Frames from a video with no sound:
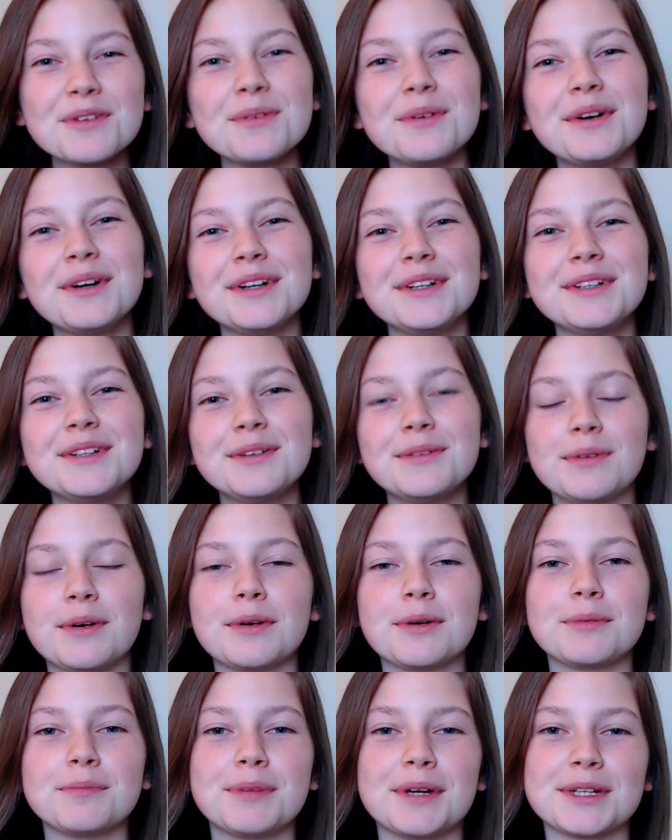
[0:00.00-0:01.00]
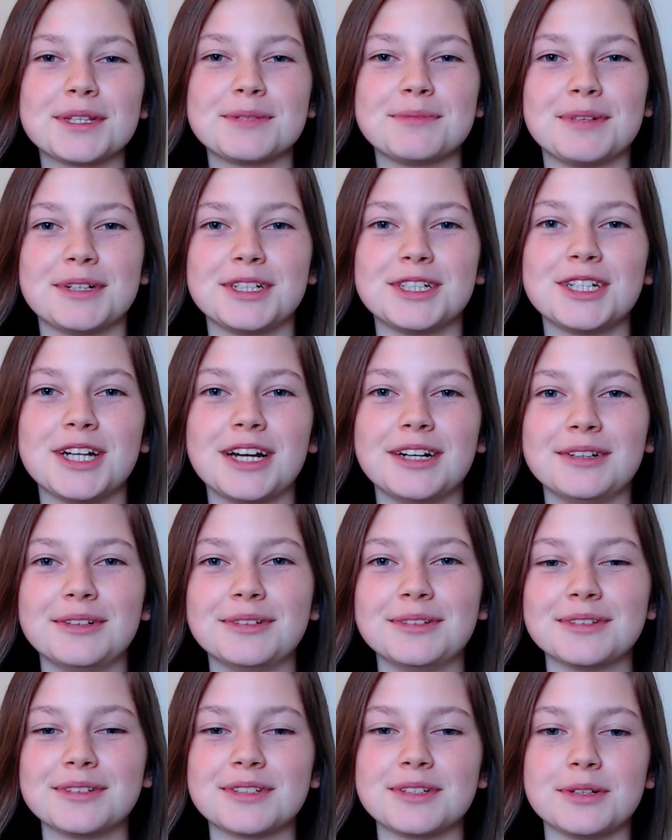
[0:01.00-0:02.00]
everyone, welcome back to my
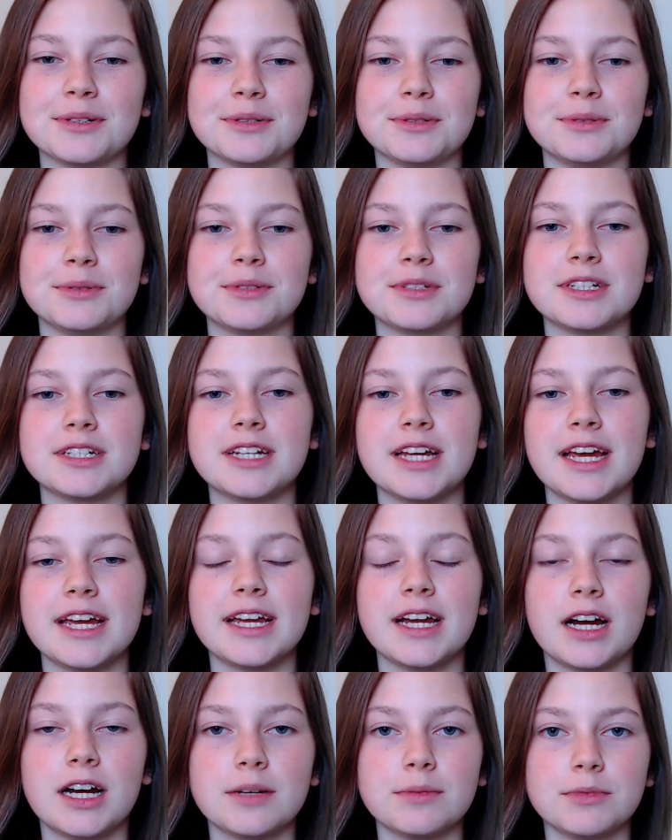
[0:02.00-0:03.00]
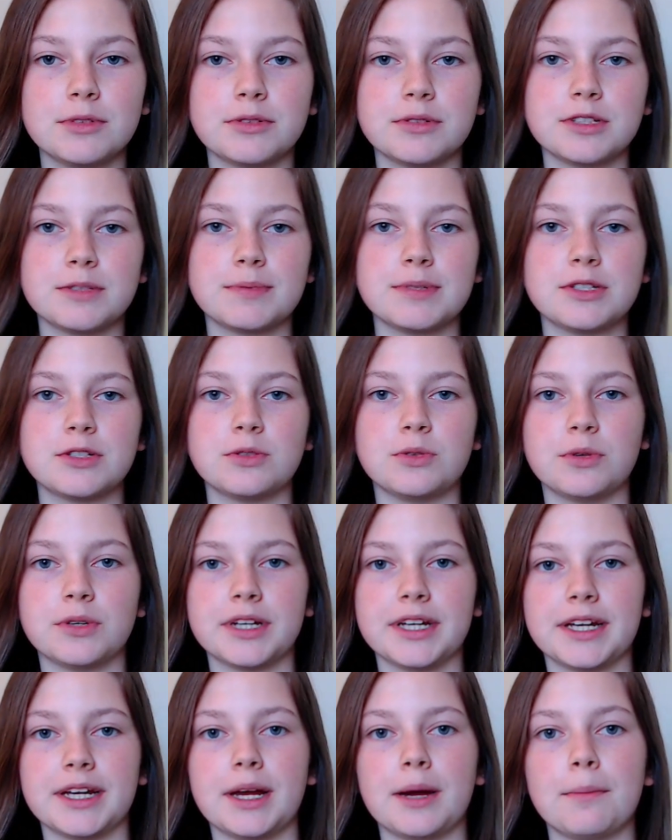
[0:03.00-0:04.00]
channel. So today I'm going to be
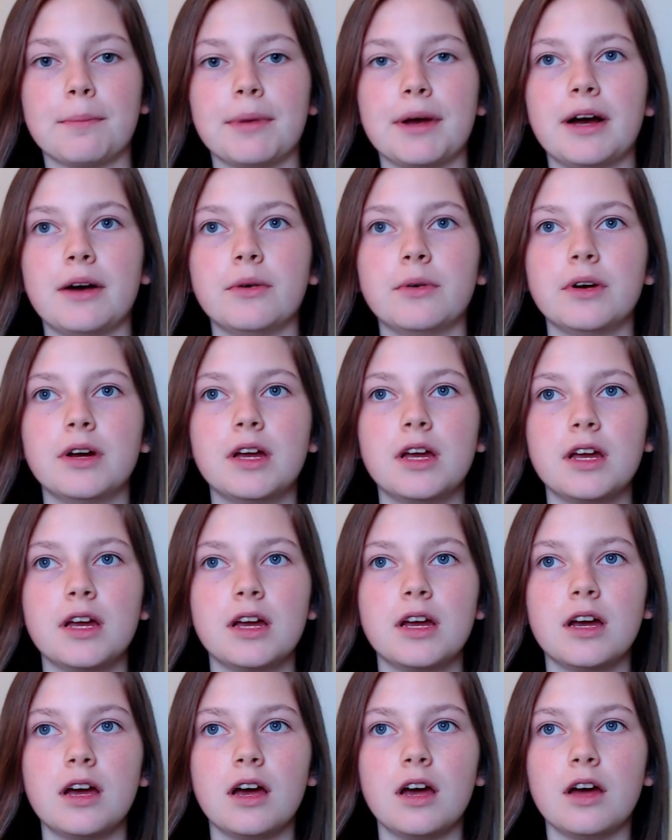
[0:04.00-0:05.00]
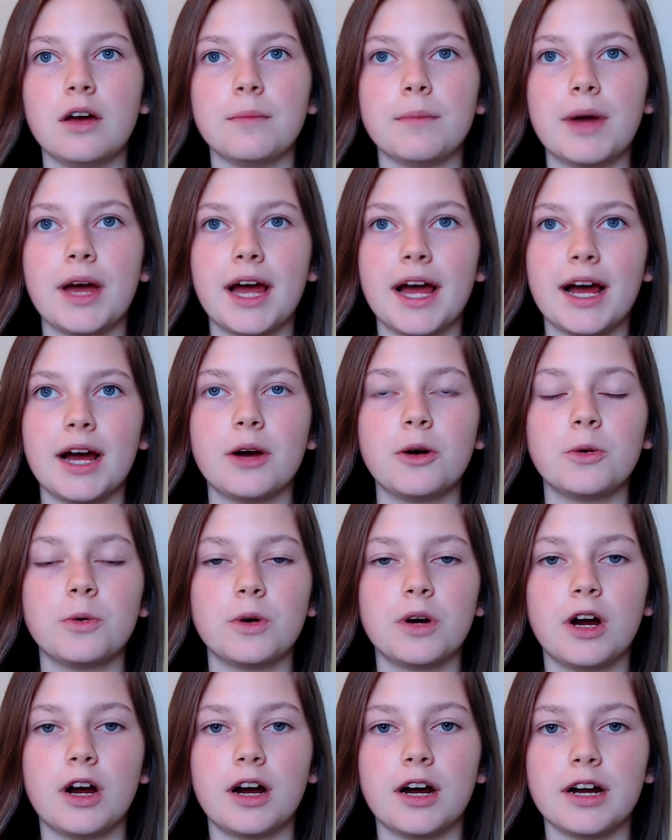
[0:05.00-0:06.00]
talking about
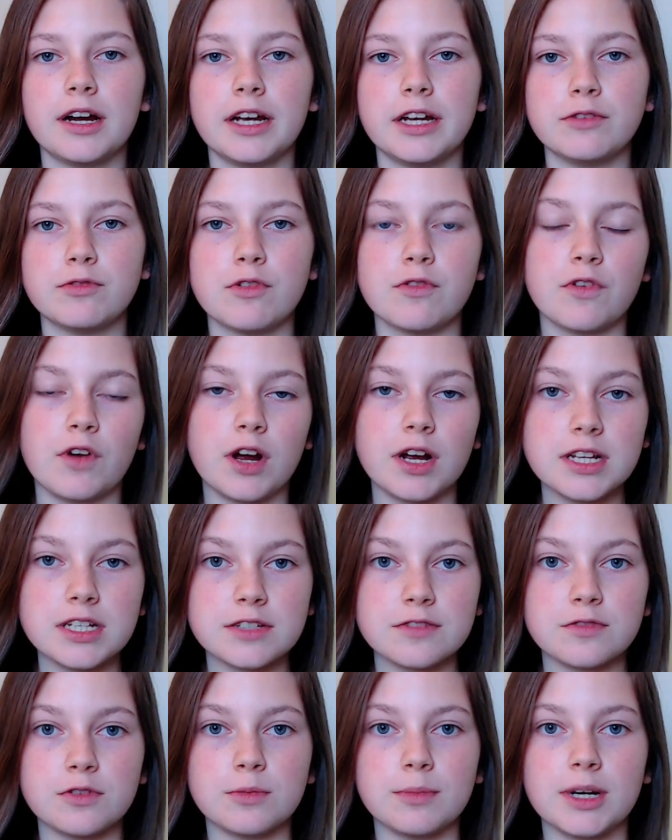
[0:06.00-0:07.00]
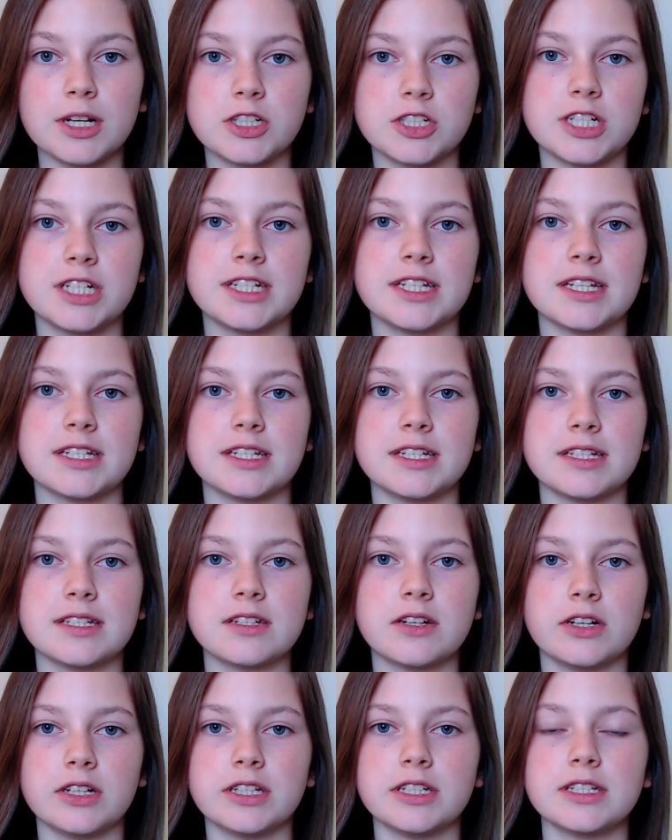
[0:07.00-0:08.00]
how I revised for my GCSE
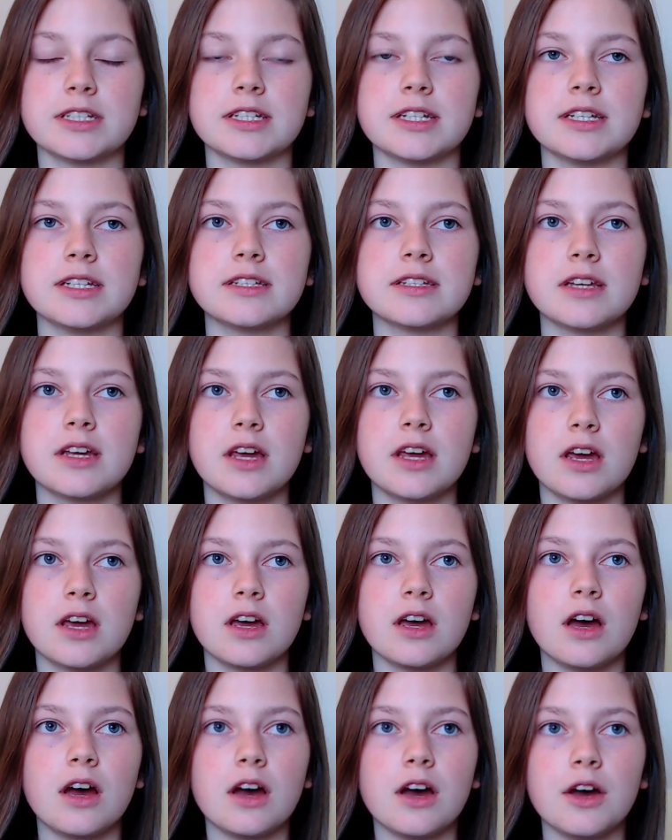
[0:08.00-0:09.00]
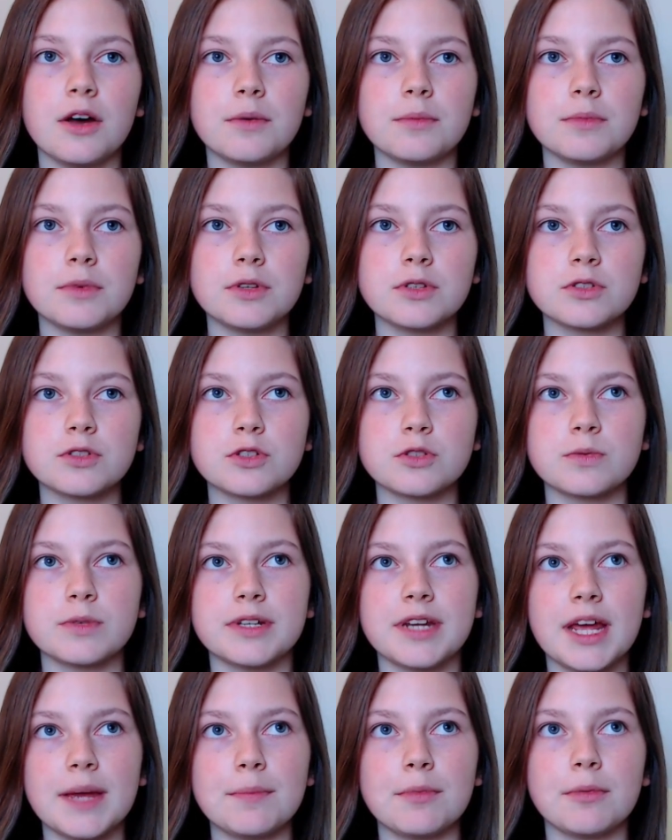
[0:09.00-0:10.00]
sciences to
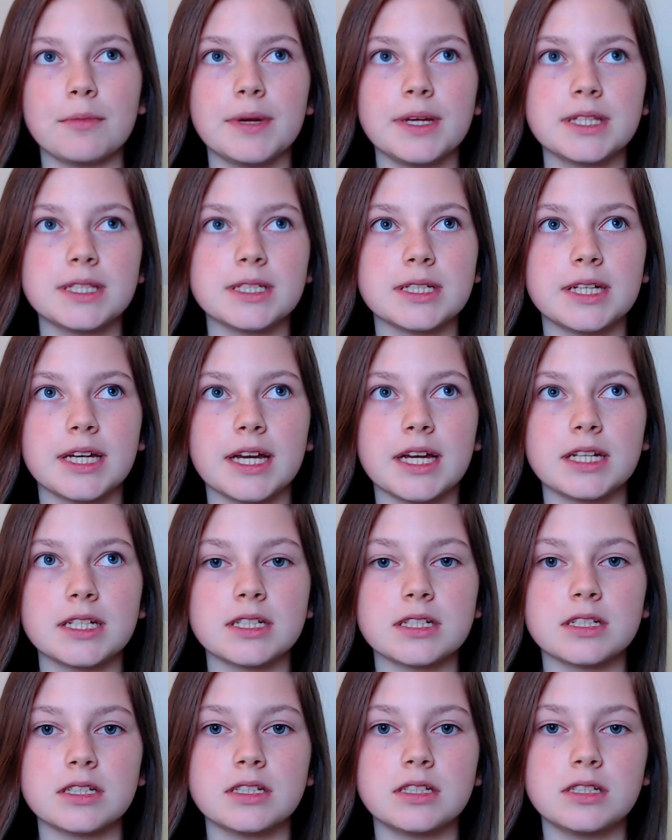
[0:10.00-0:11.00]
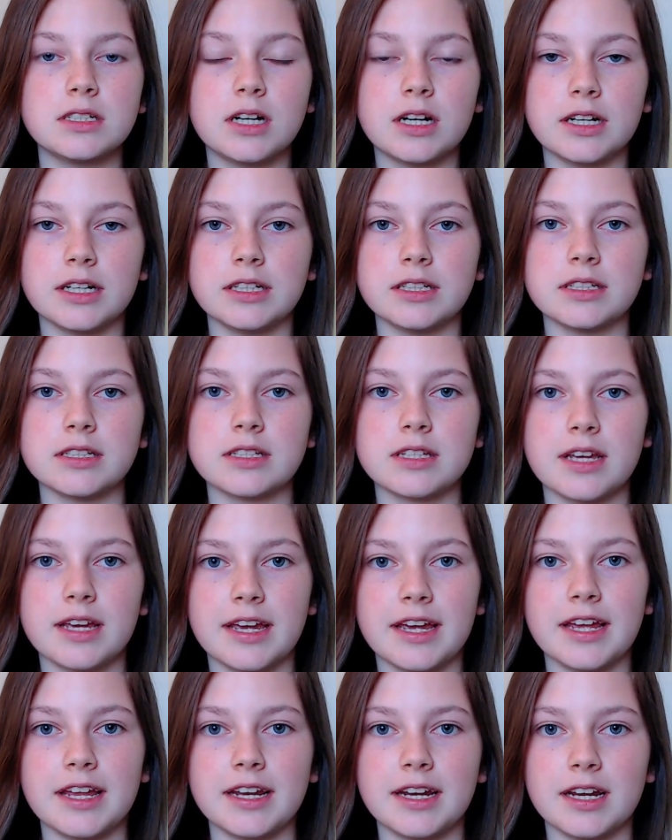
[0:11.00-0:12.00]
enable me to get 9s
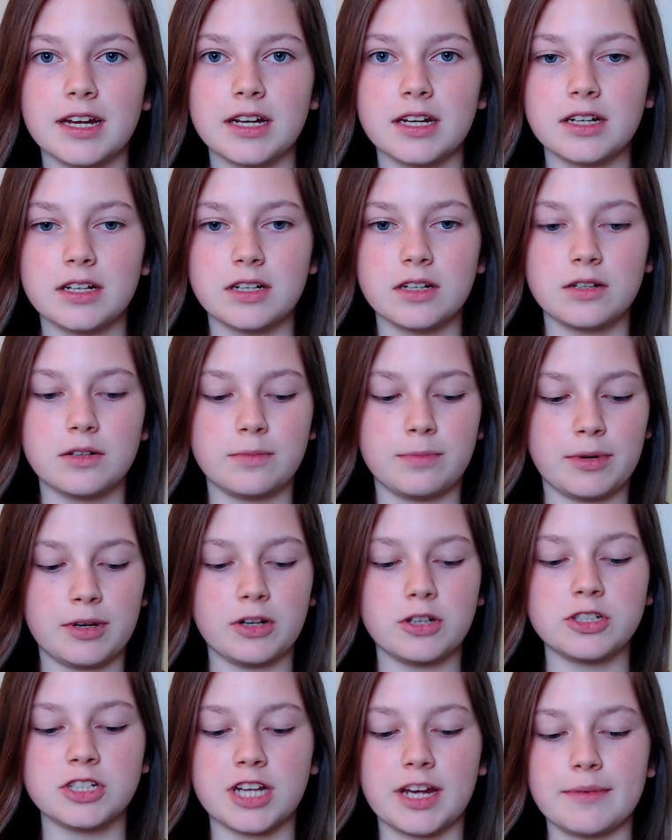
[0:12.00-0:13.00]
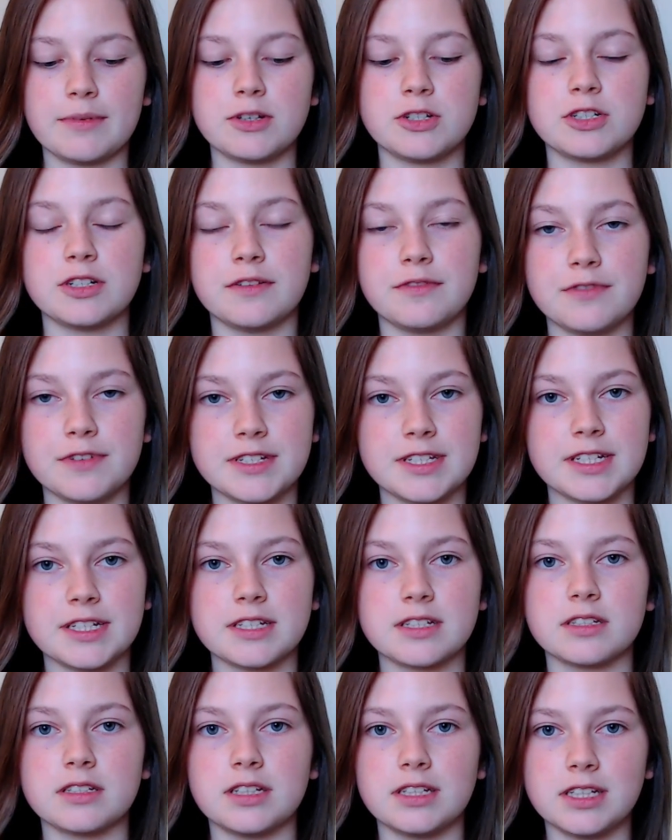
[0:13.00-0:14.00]
in biology, chemistry and
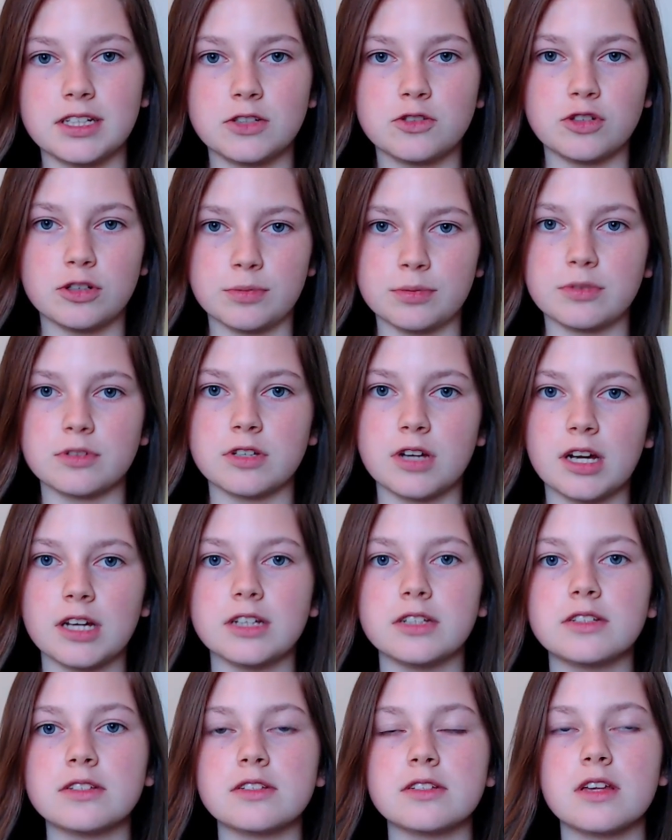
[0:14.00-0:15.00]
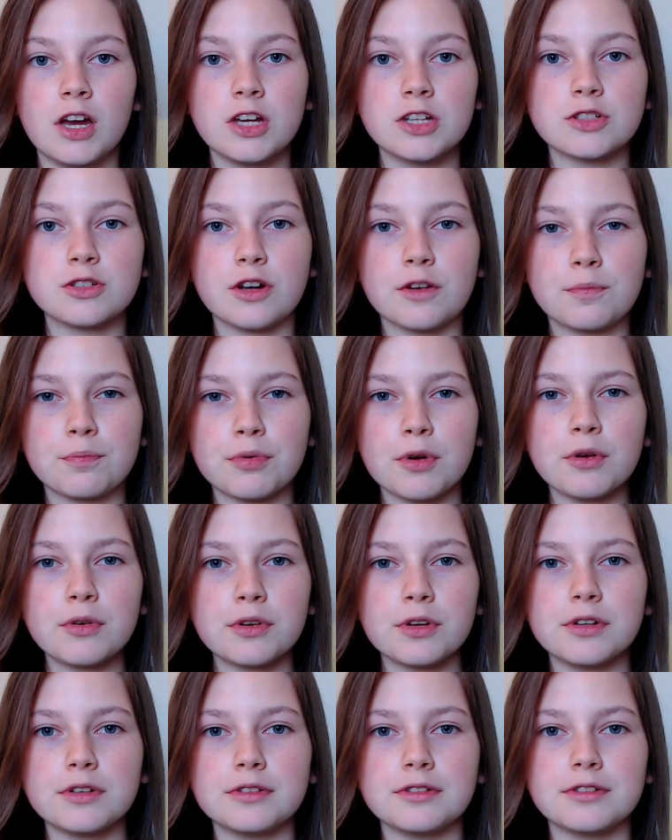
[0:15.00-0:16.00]
physics, because I did triple science. So I've
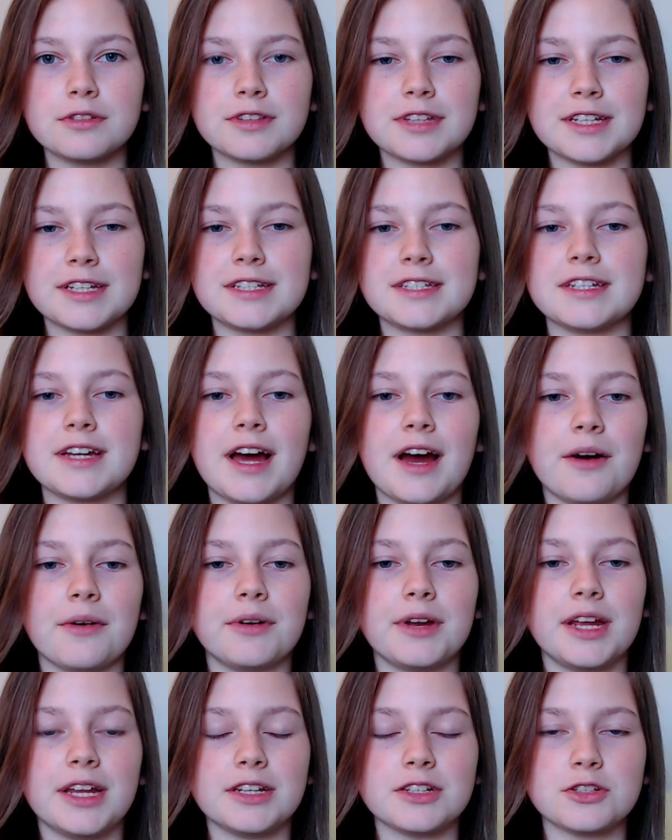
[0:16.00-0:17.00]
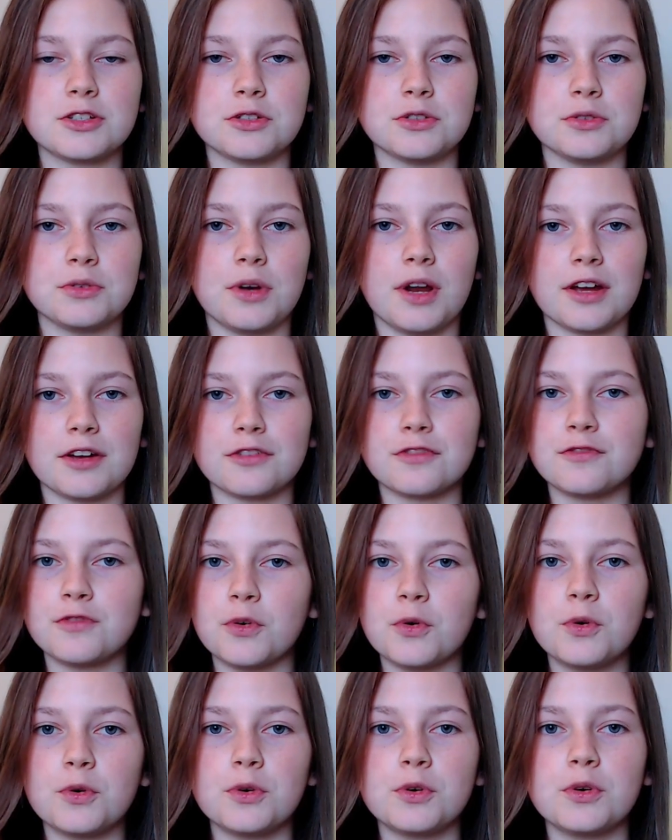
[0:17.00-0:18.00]
broken this down into like
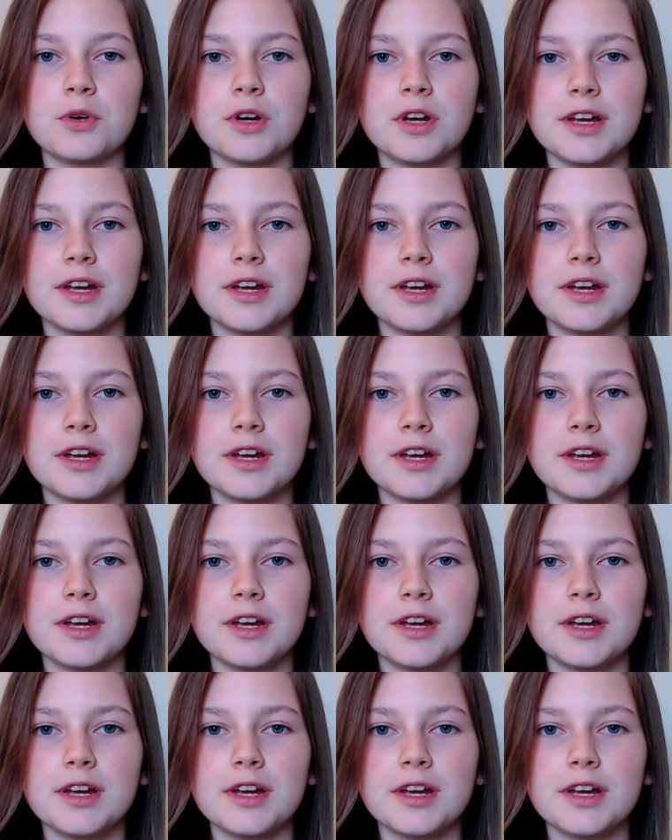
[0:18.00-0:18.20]
4